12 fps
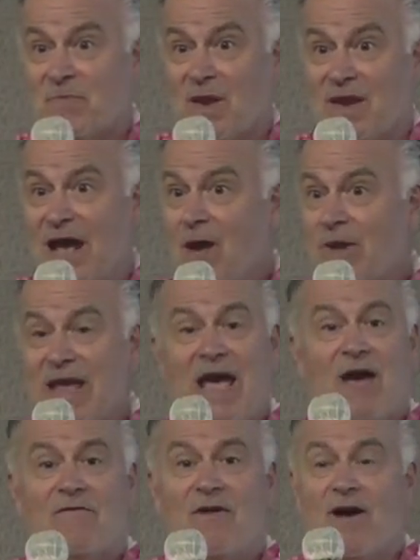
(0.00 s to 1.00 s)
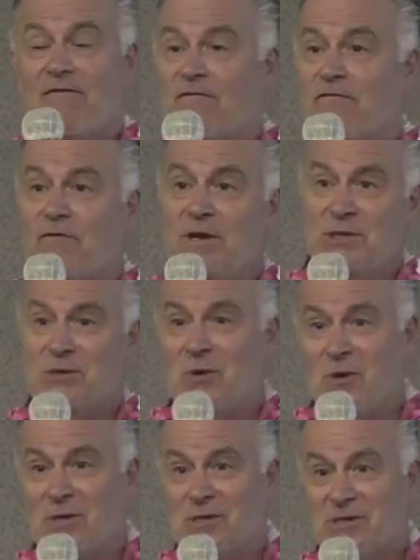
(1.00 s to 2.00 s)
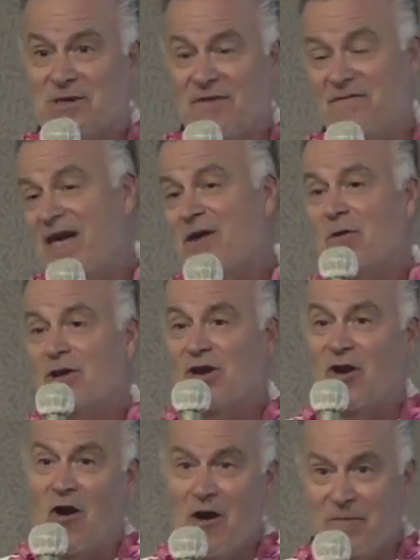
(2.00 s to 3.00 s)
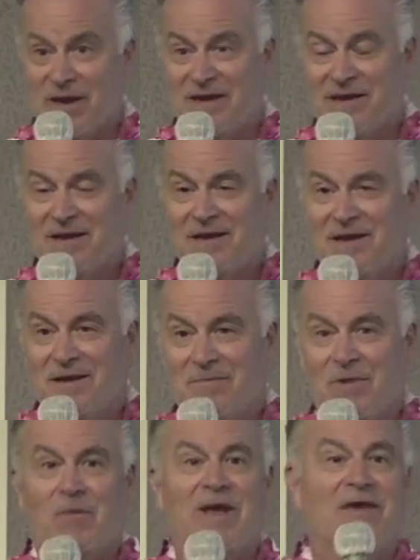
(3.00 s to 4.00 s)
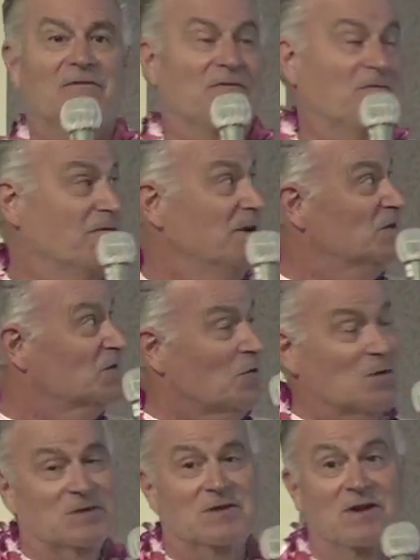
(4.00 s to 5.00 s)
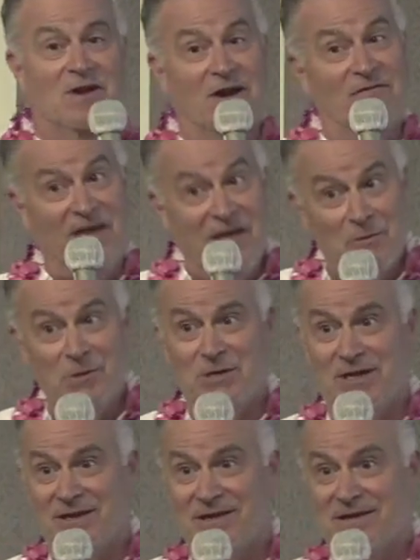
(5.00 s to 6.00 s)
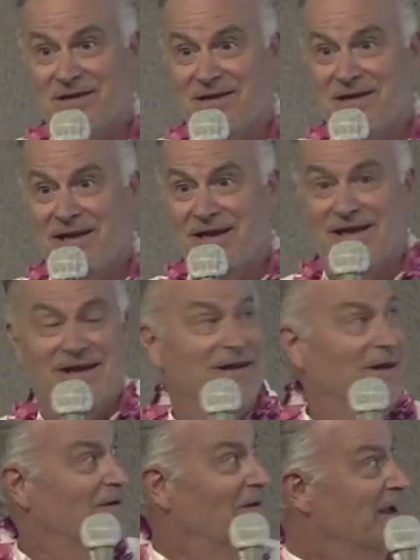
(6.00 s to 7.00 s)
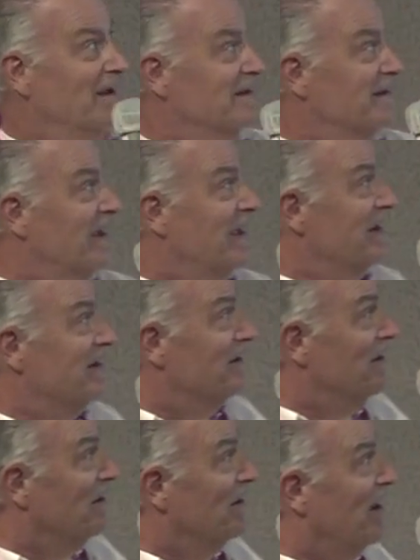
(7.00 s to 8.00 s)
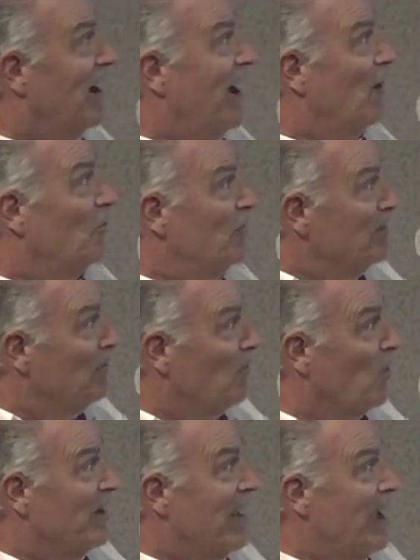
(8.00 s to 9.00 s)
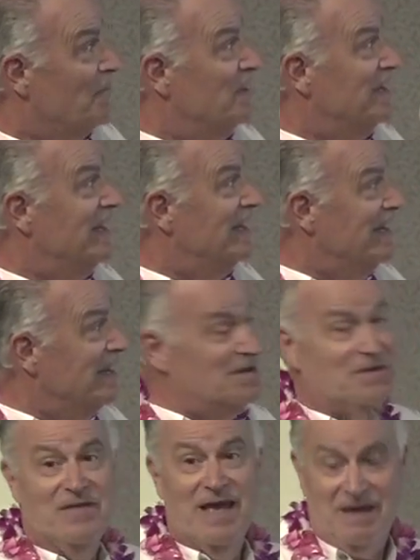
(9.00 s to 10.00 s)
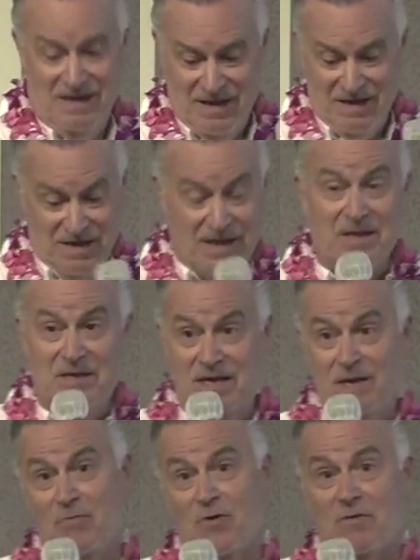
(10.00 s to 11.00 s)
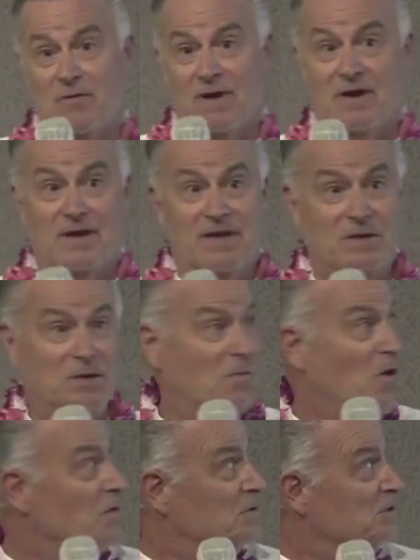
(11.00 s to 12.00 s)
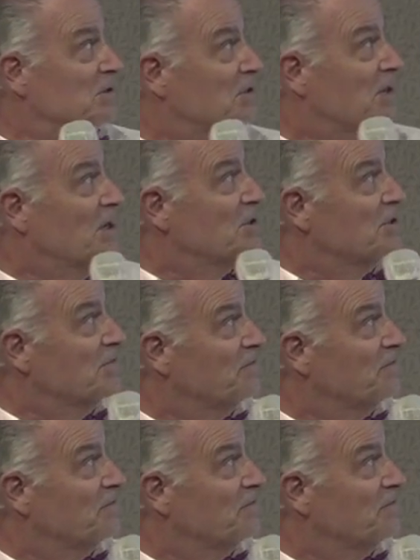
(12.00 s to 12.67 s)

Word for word: Now we have a free source of not only carbon, but we have a free source of energy. All right. And uh, I'll be more than happy to get into that and, and deeper uh, in tomorrow's discussion.